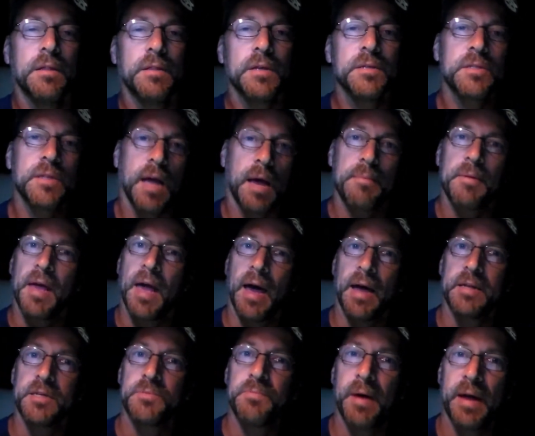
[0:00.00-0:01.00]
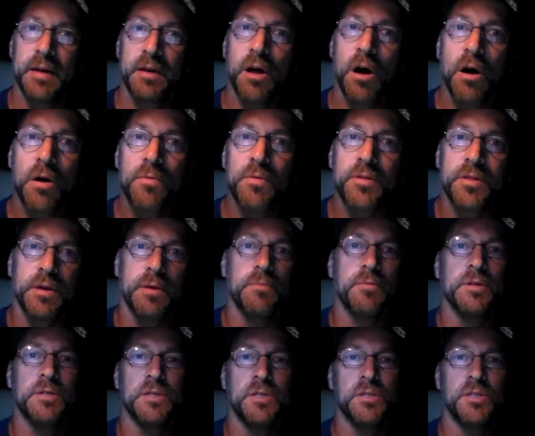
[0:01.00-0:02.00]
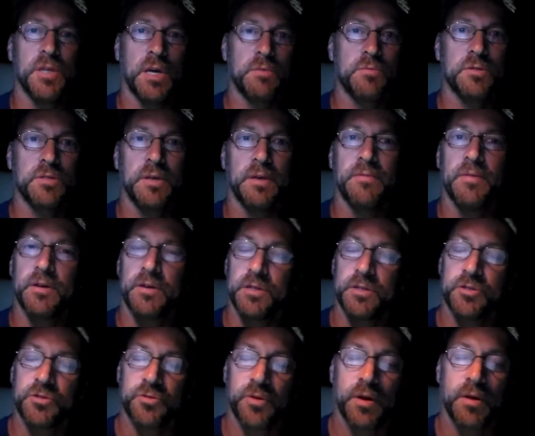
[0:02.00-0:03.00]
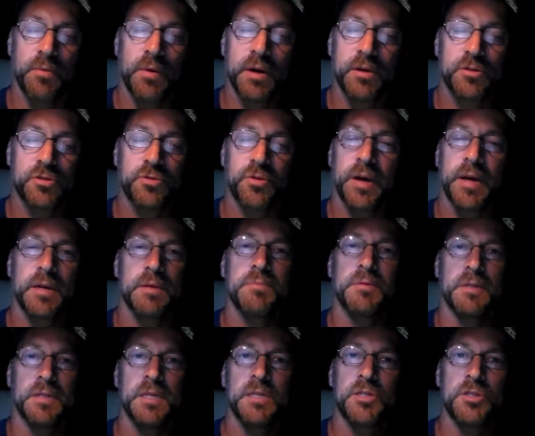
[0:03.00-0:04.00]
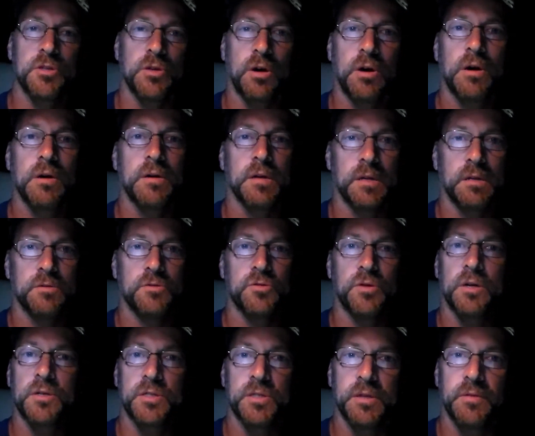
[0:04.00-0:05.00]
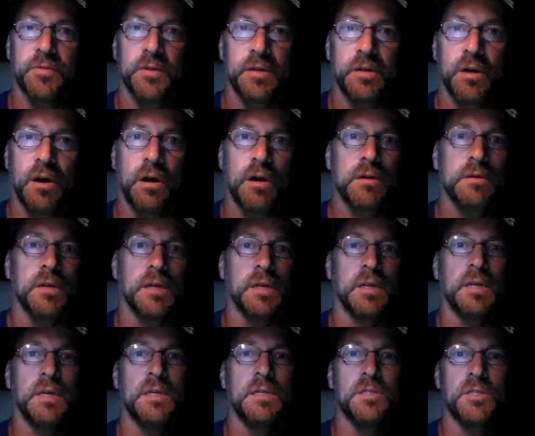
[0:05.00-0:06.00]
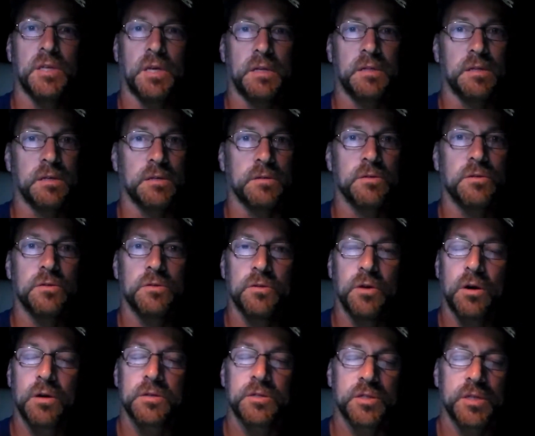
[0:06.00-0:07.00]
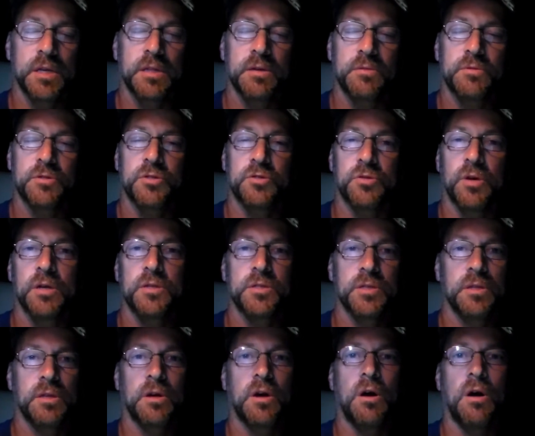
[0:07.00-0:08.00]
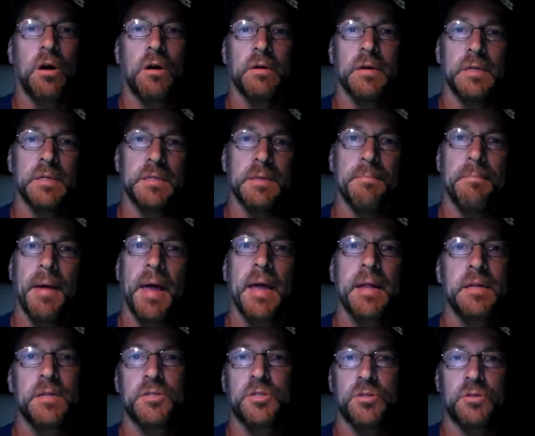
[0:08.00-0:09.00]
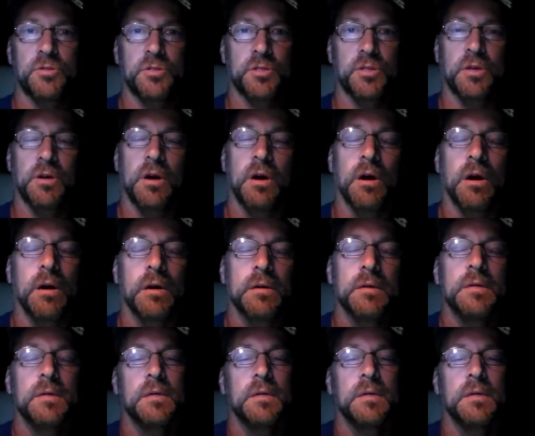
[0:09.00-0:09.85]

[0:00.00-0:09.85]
This time he had his pet dog with him, which he said was a very well-trained police dog and a drug-sniffing dog, and he said the dog said there was drugs in the car and he demanded search the car.